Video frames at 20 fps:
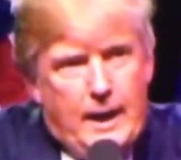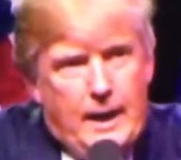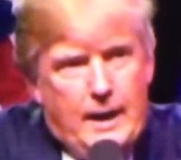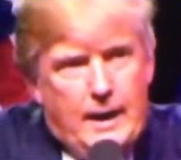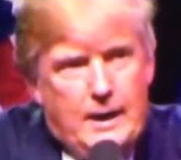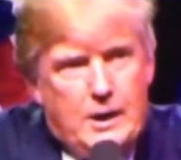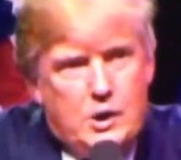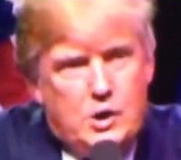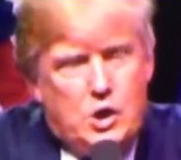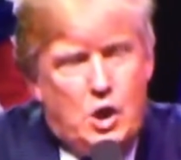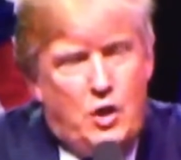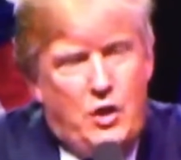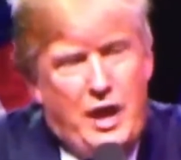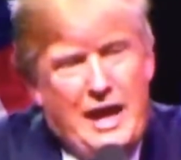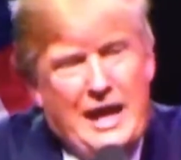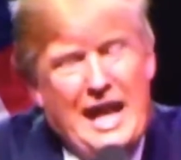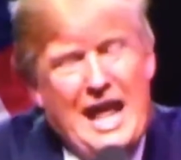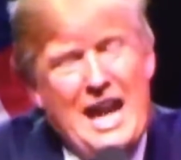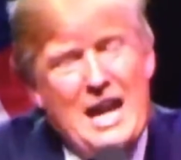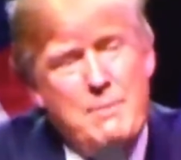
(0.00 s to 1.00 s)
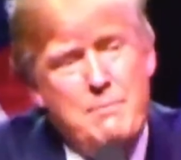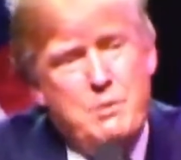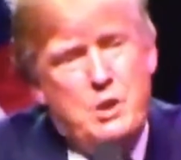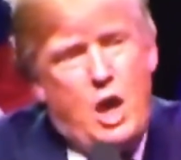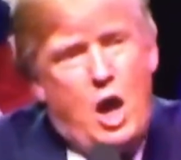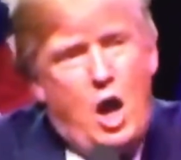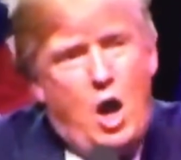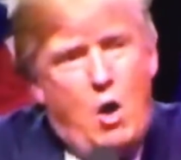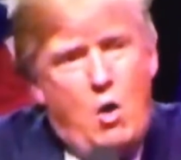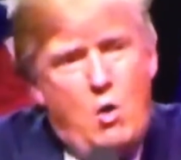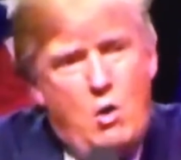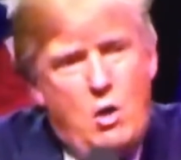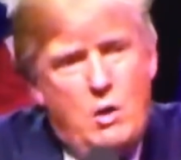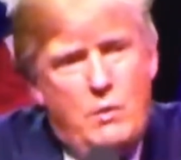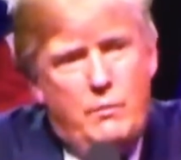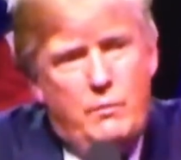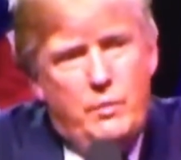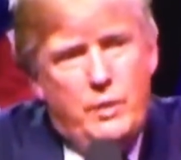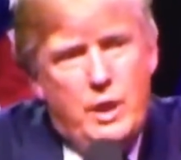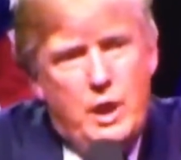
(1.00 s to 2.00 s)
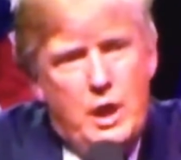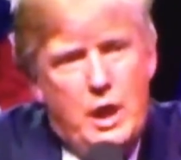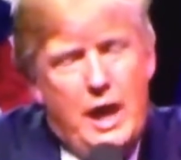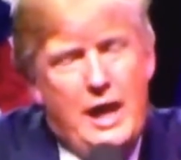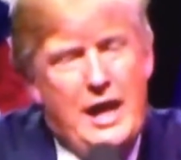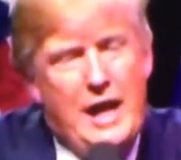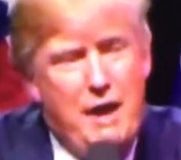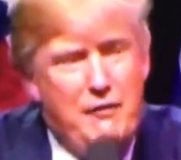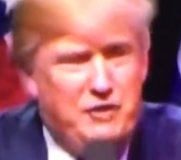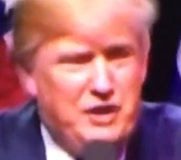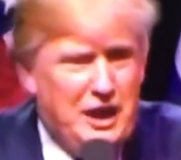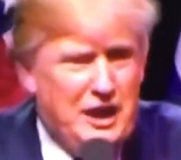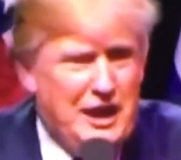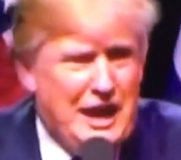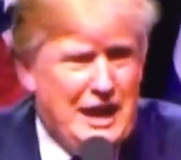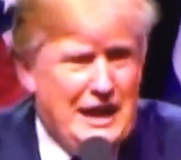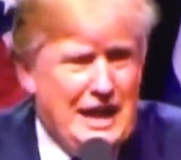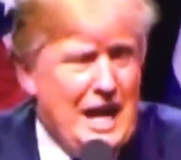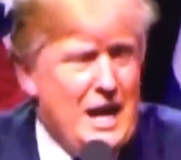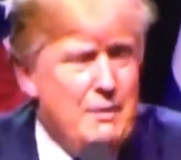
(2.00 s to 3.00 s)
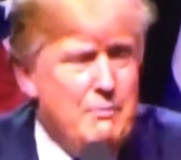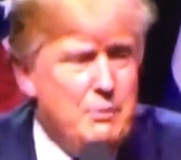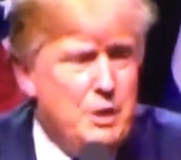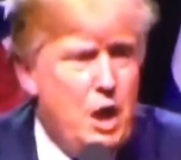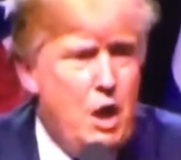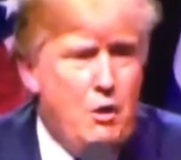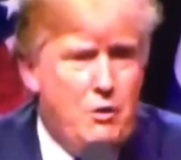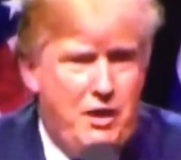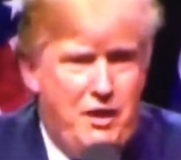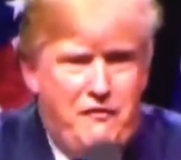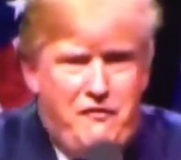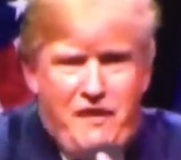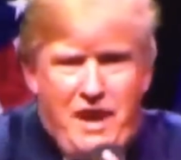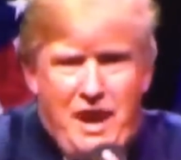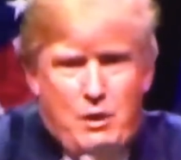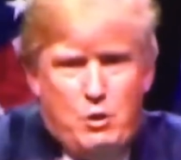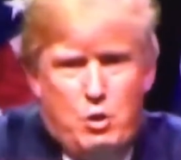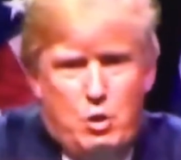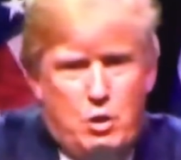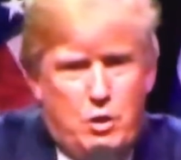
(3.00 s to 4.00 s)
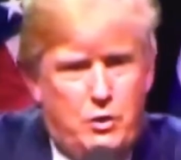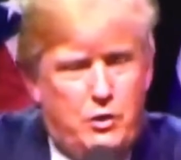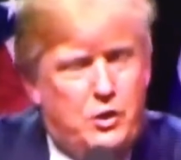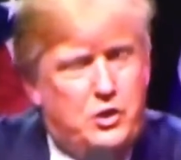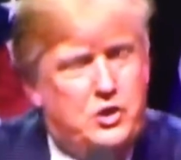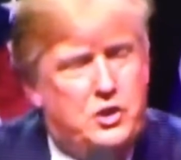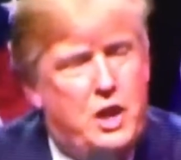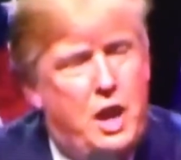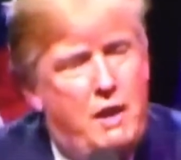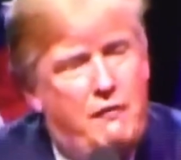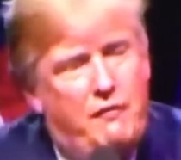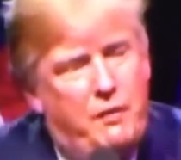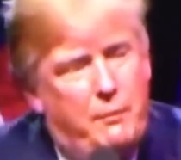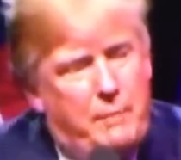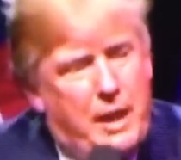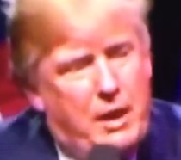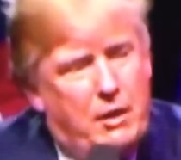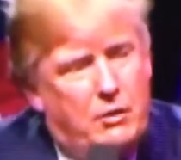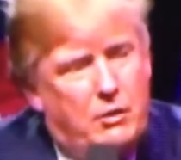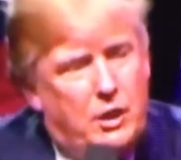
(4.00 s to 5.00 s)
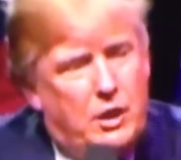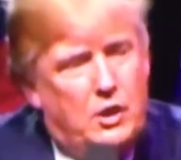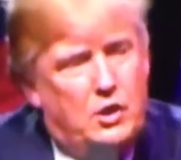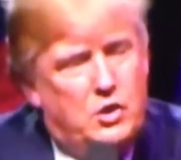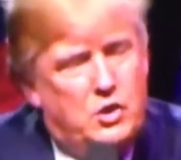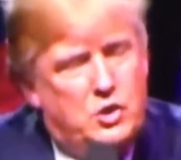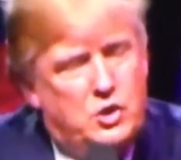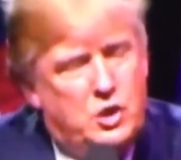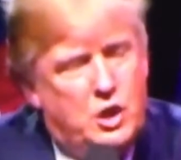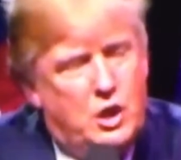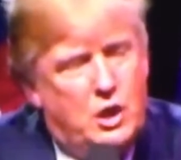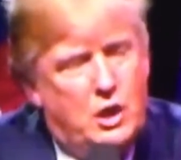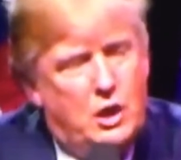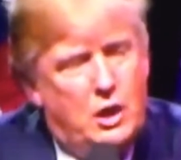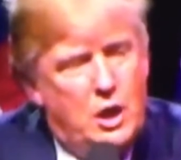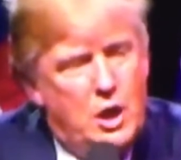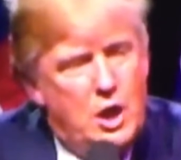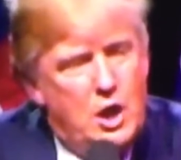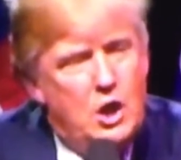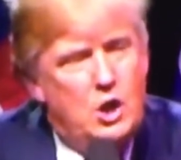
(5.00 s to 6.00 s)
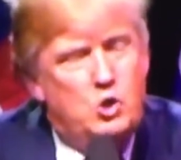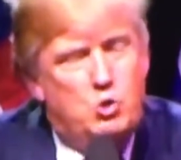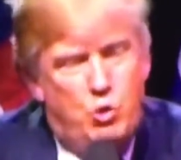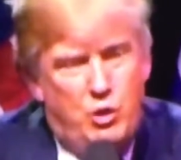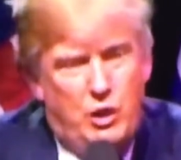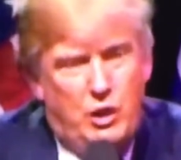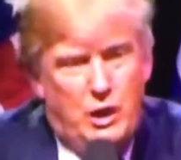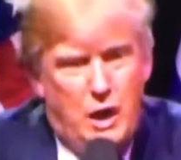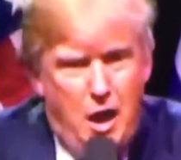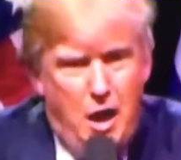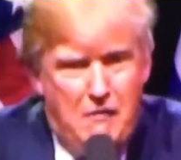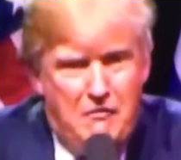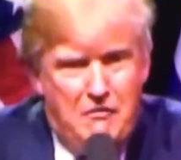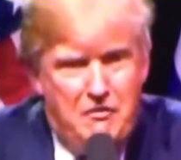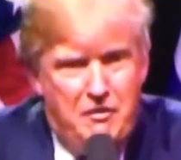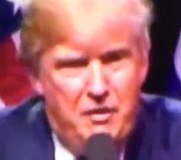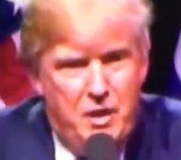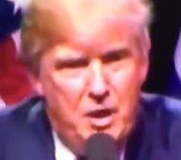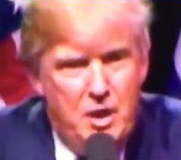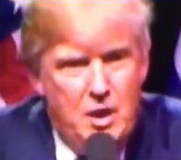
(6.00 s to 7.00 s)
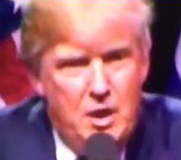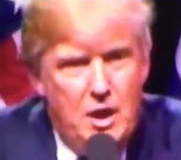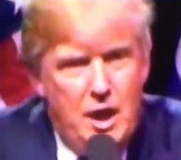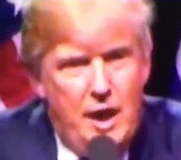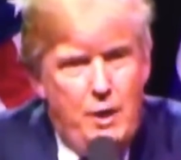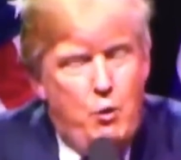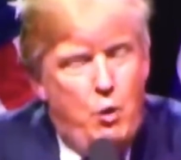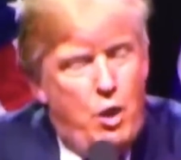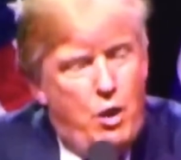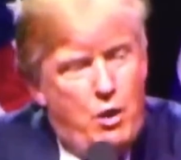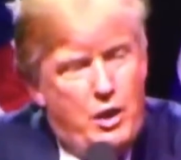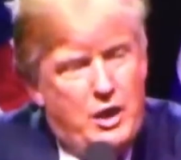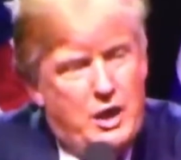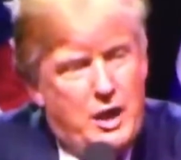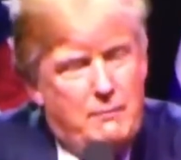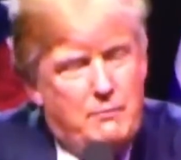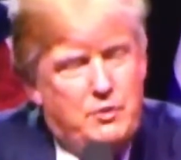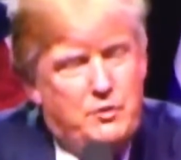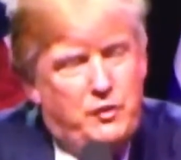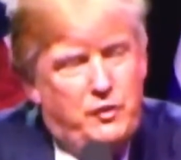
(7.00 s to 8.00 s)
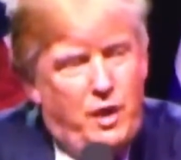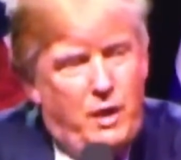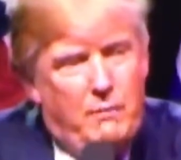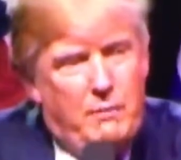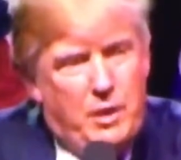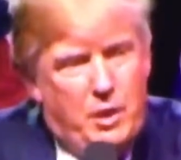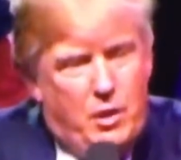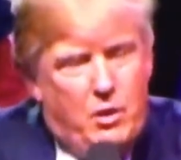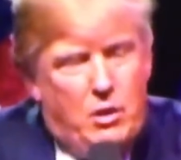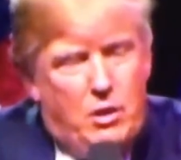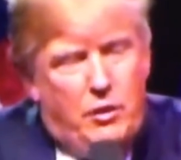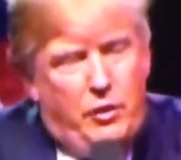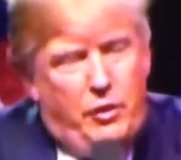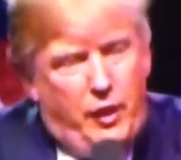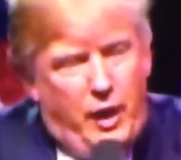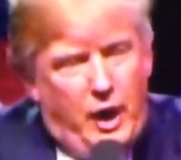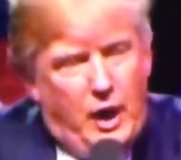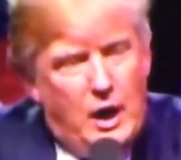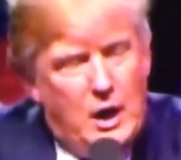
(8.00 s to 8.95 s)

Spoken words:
So they let him go, and after they let him go, they found all this stuff about his real love and where he comes from and the whole thing.